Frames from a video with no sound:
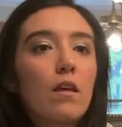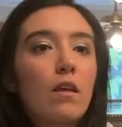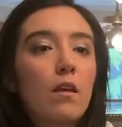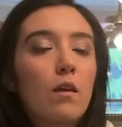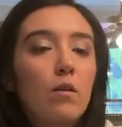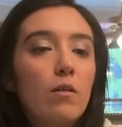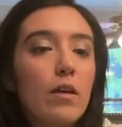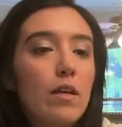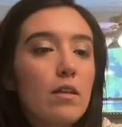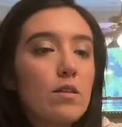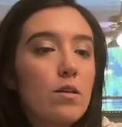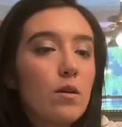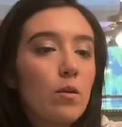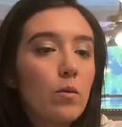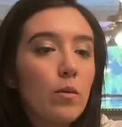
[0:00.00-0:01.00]
All right,
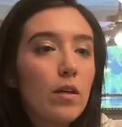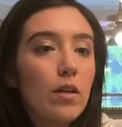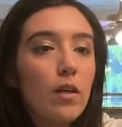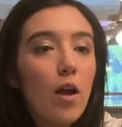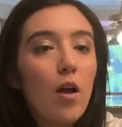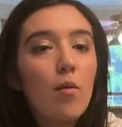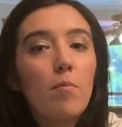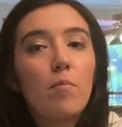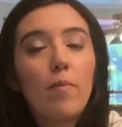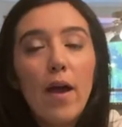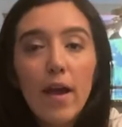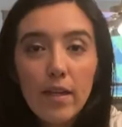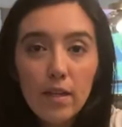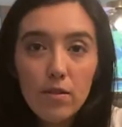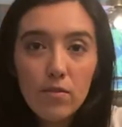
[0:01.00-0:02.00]
we are
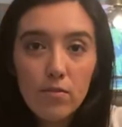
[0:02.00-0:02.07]
back in